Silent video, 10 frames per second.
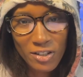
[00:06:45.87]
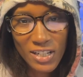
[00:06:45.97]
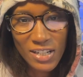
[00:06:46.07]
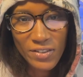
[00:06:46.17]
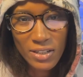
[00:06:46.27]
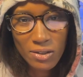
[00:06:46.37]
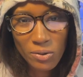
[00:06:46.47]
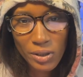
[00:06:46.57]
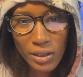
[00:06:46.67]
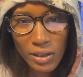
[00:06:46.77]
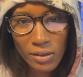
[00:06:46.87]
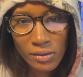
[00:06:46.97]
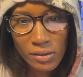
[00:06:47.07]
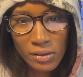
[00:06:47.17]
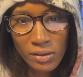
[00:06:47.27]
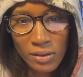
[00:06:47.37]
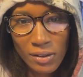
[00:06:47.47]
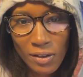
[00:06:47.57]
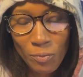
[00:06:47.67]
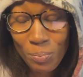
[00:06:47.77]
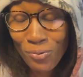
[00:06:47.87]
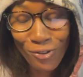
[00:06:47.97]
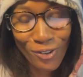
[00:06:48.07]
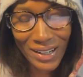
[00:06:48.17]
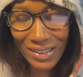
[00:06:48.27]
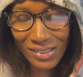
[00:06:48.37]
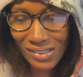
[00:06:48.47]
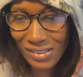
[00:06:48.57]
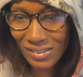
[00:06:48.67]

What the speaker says: TV screen, the freaking